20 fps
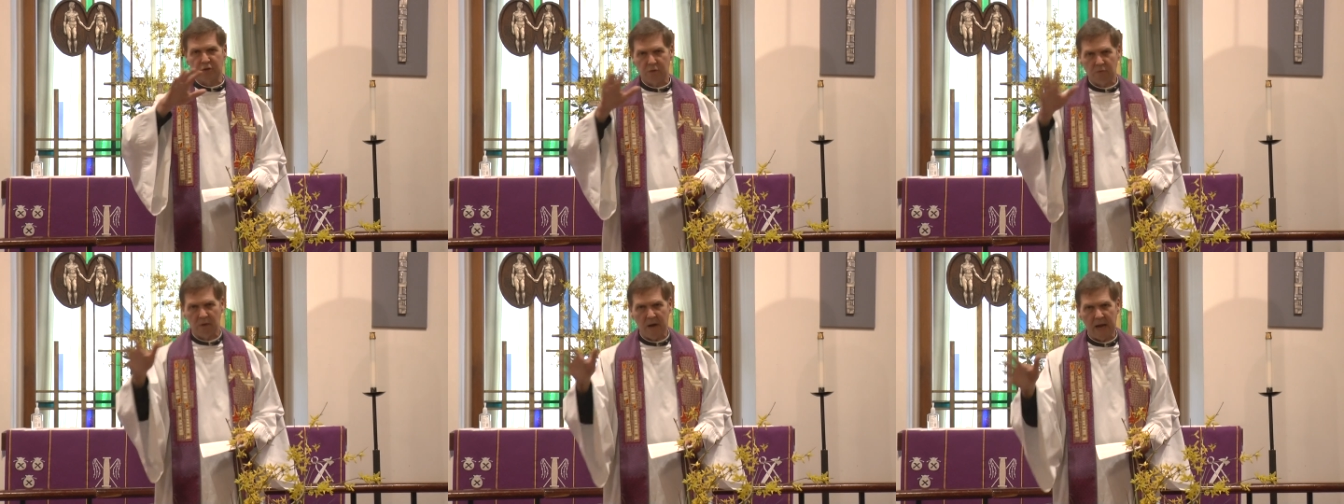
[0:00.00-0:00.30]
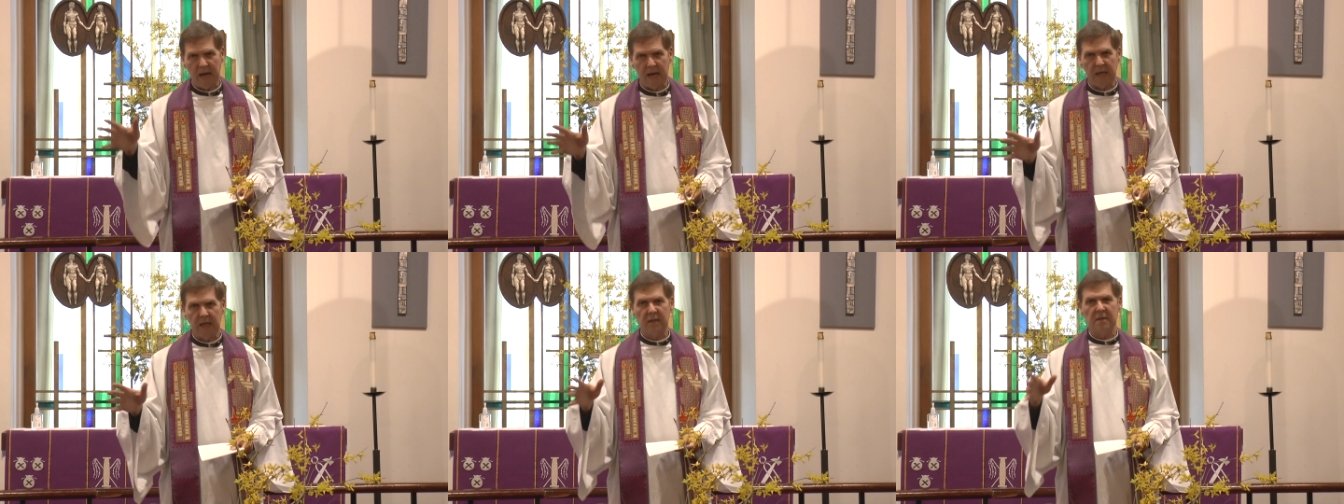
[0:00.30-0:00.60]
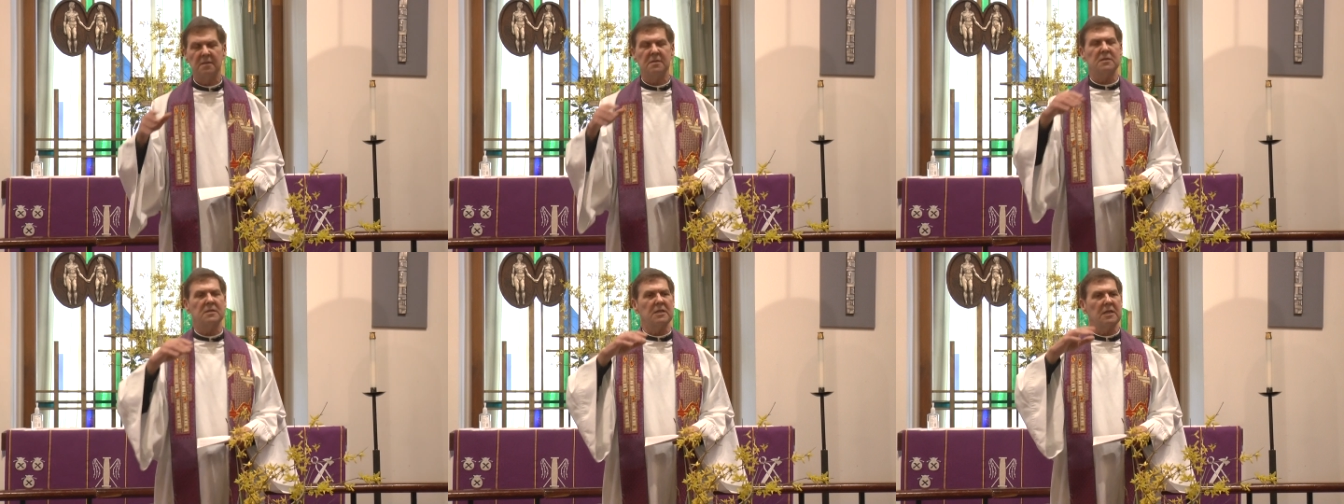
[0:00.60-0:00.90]

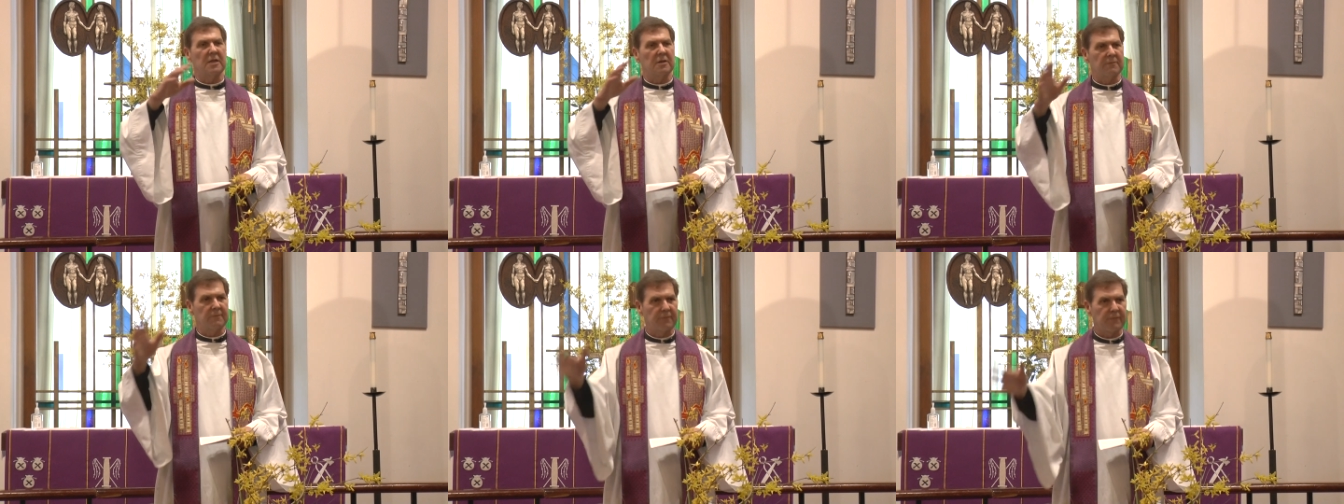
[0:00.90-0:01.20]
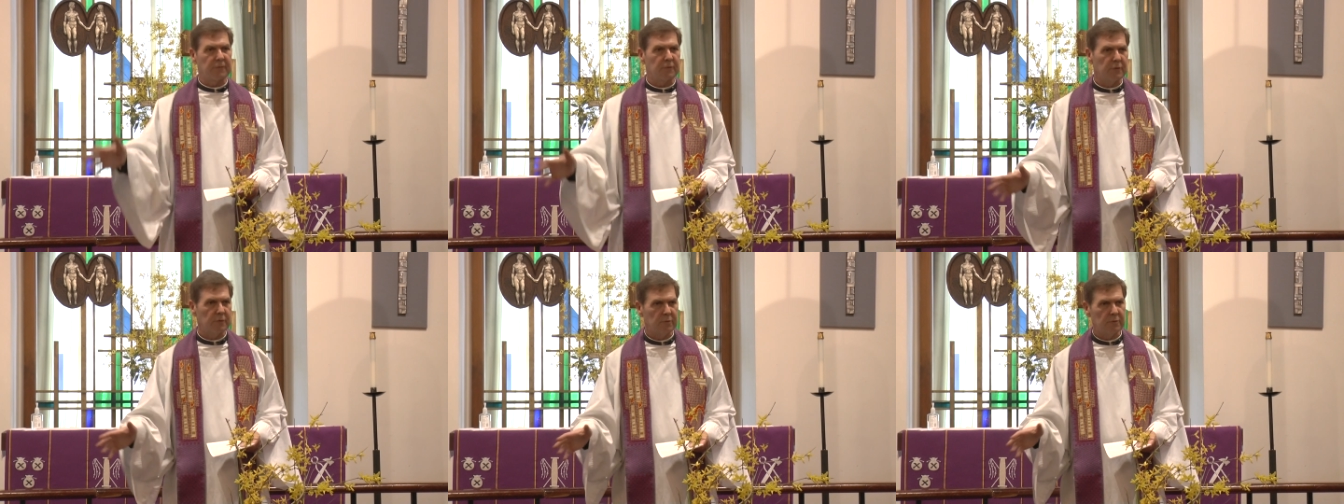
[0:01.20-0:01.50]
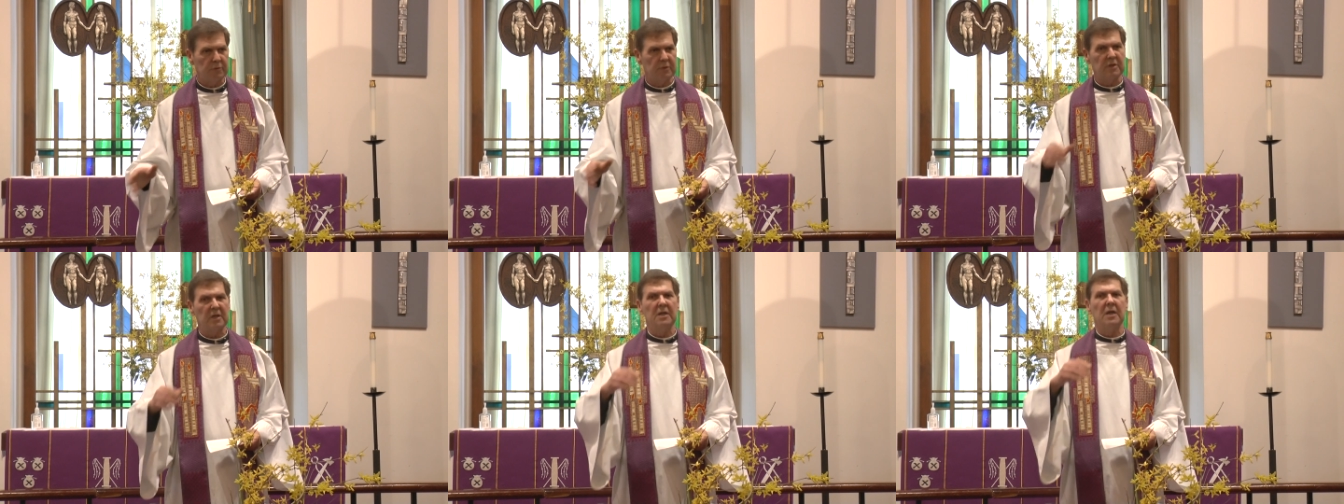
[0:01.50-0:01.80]
grains and
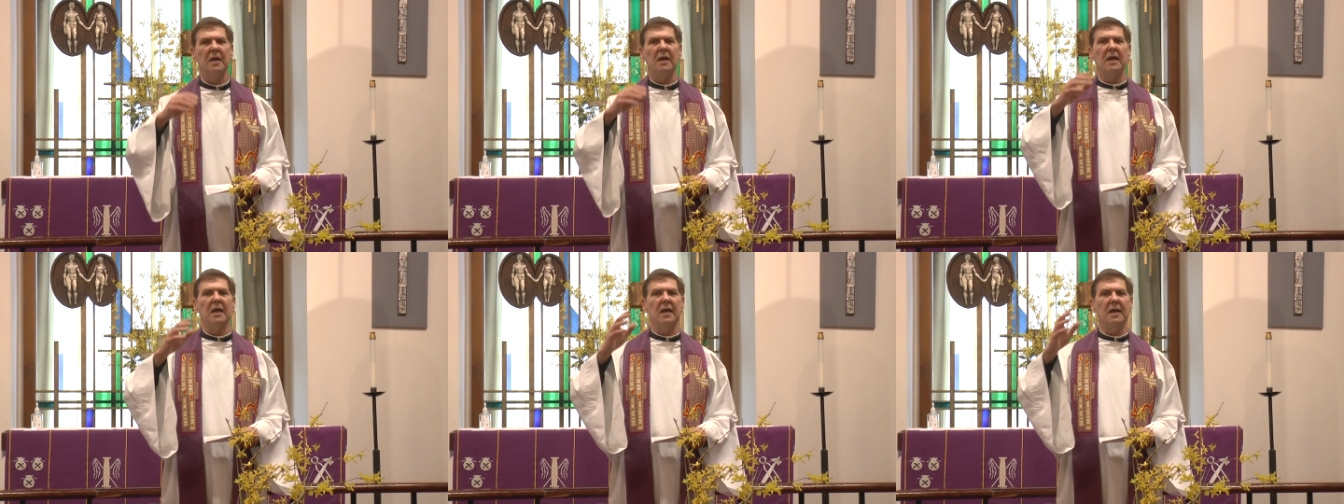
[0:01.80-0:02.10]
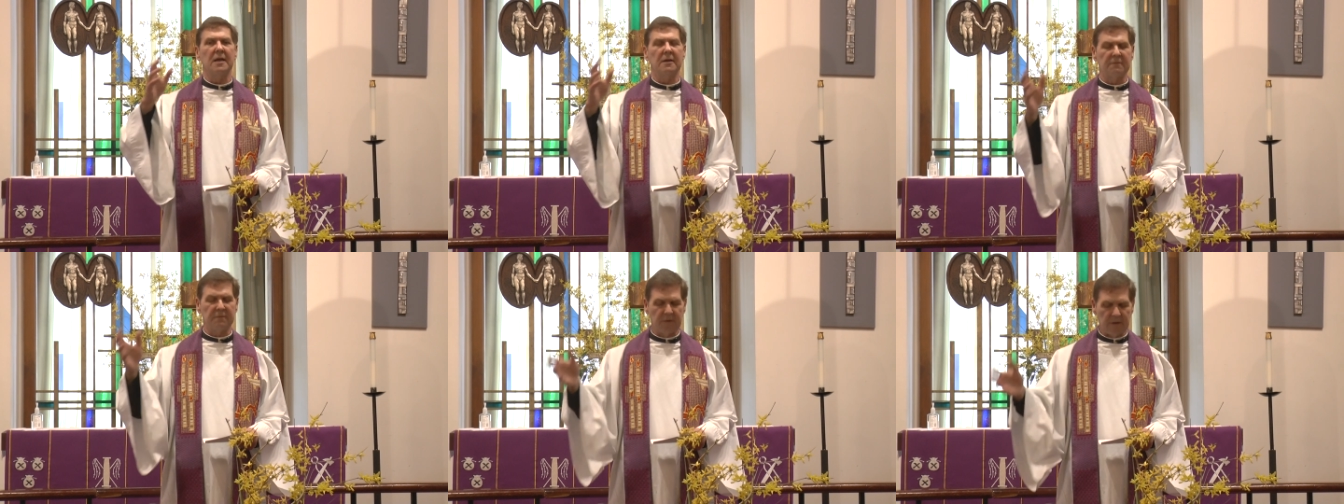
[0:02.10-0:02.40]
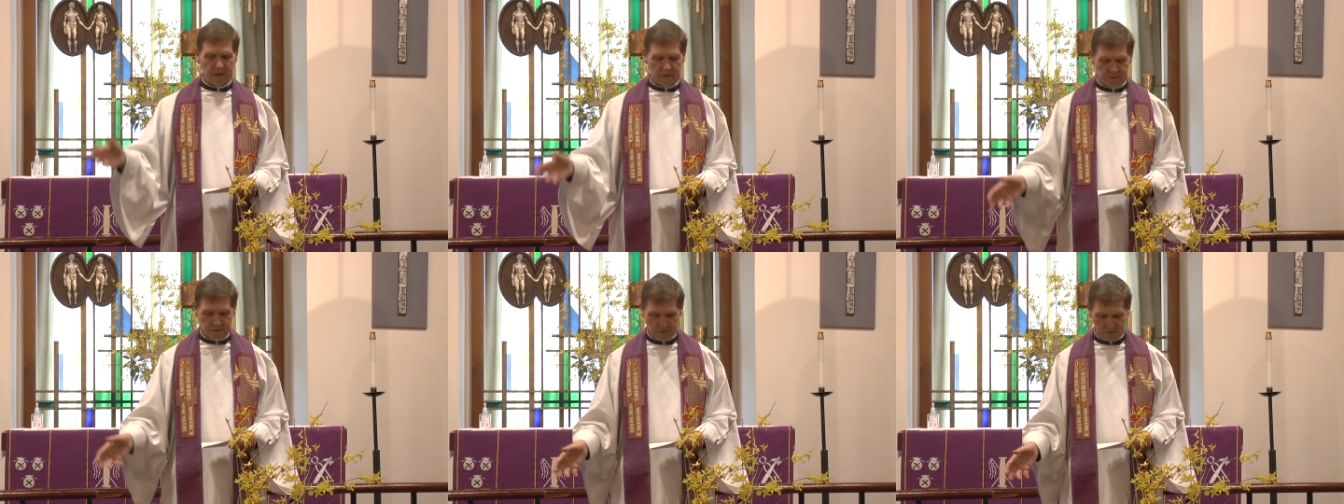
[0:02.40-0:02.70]
fruit and
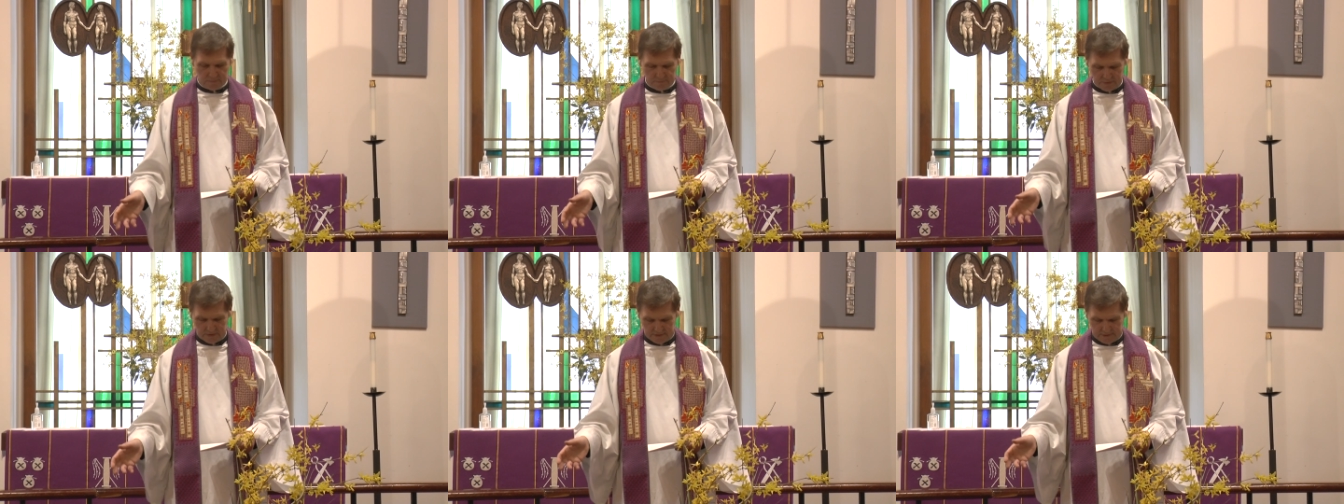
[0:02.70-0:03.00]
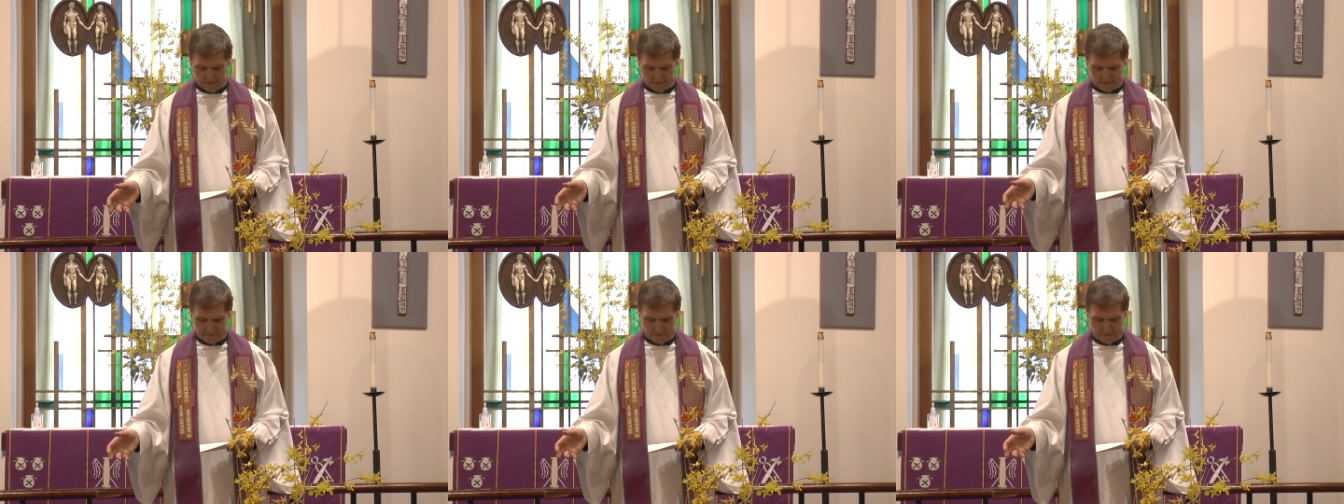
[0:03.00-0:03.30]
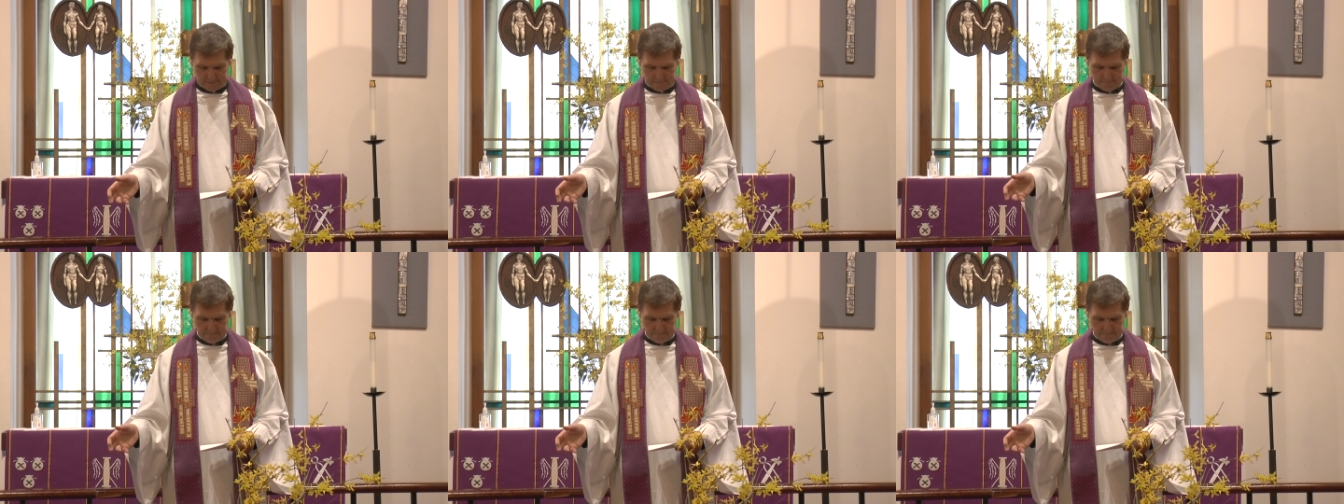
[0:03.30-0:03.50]
vegetables.